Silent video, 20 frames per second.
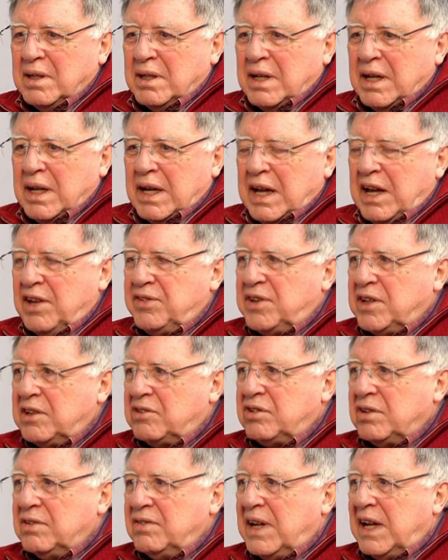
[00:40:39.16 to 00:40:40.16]
uh,
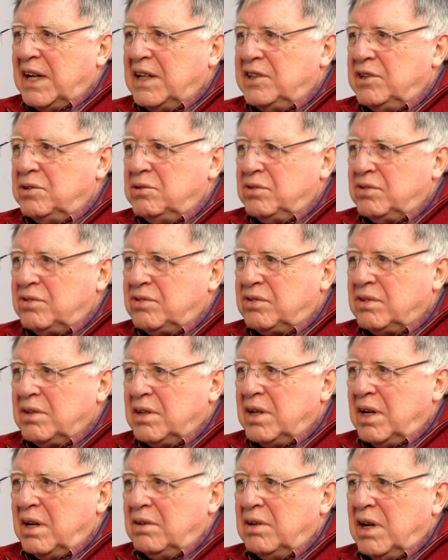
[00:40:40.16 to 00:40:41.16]
ethics and values
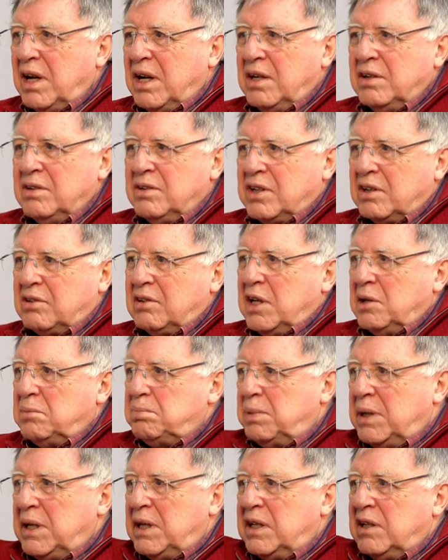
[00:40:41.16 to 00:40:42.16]
around the great
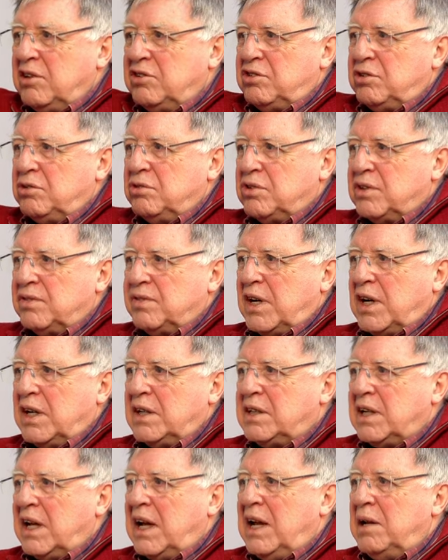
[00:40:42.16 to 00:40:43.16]
big issues of
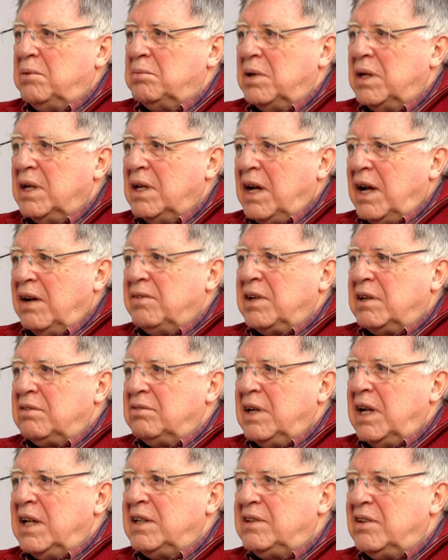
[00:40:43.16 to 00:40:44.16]
our time, right.
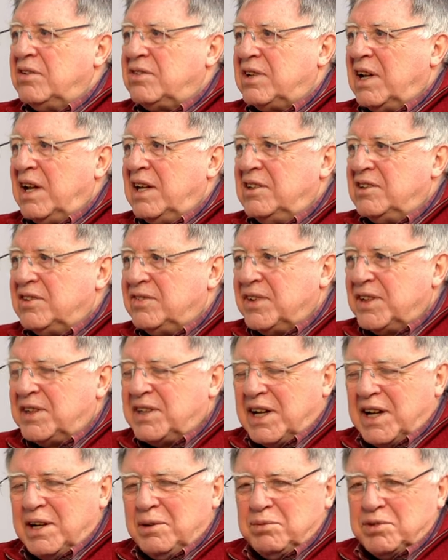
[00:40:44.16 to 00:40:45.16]
having read the signs of the
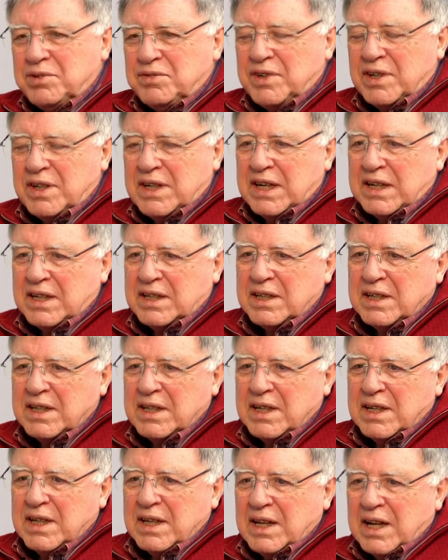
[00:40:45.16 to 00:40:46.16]
times, if you like,
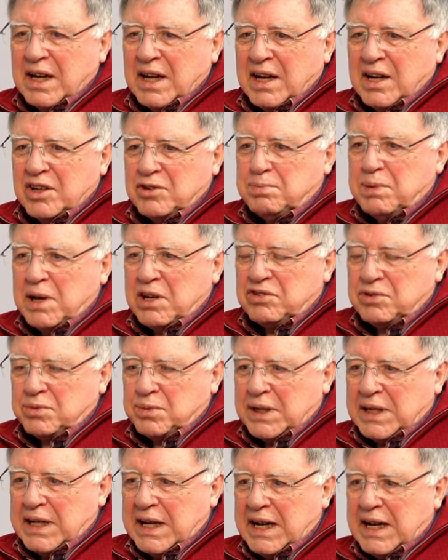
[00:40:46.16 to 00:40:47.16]
mm-hmm. uh, as
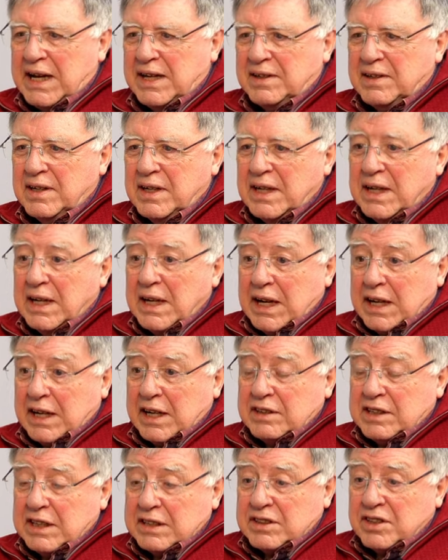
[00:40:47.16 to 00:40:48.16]
best we can.
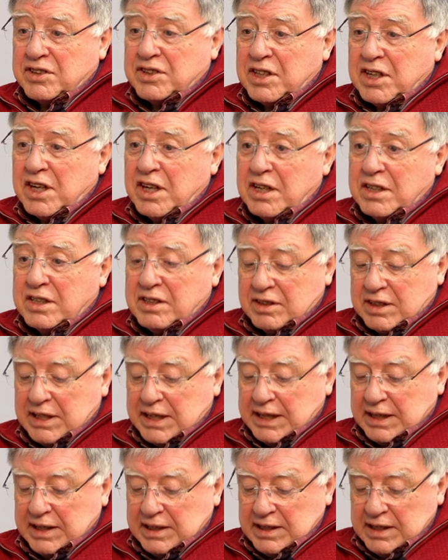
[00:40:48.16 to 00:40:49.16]
And I think the third
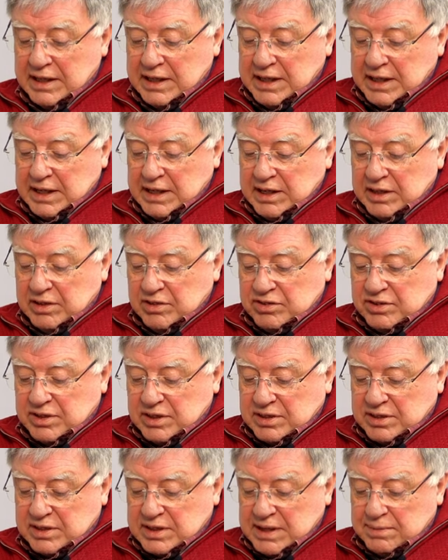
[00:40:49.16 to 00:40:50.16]
thing is
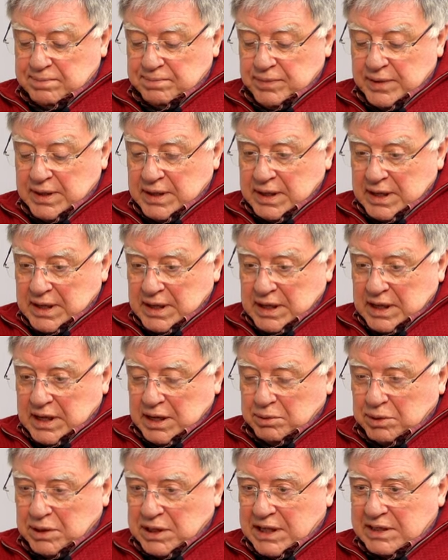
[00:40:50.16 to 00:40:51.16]
that um,
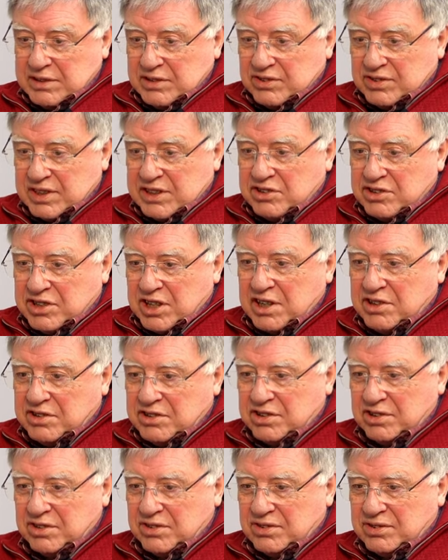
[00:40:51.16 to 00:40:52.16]
I would like to see
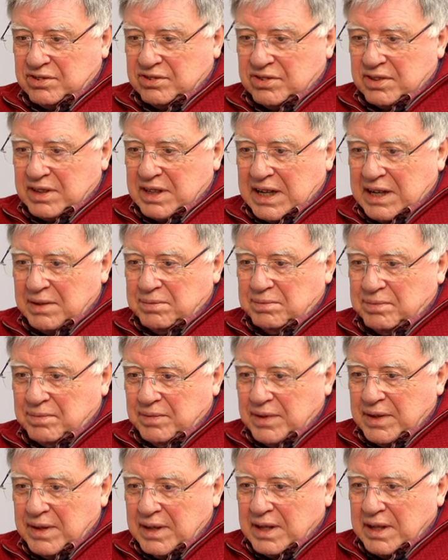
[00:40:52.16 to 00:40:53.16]
churches
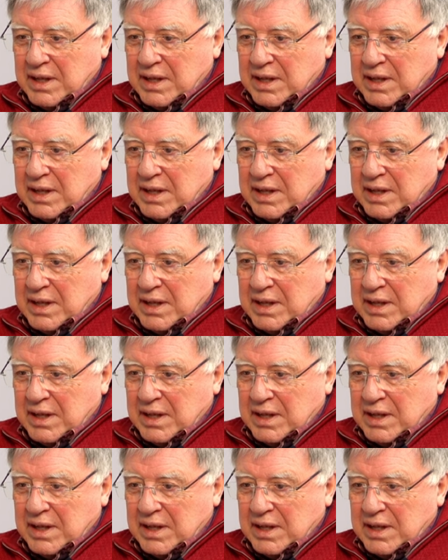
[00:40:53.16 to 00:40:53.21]
um,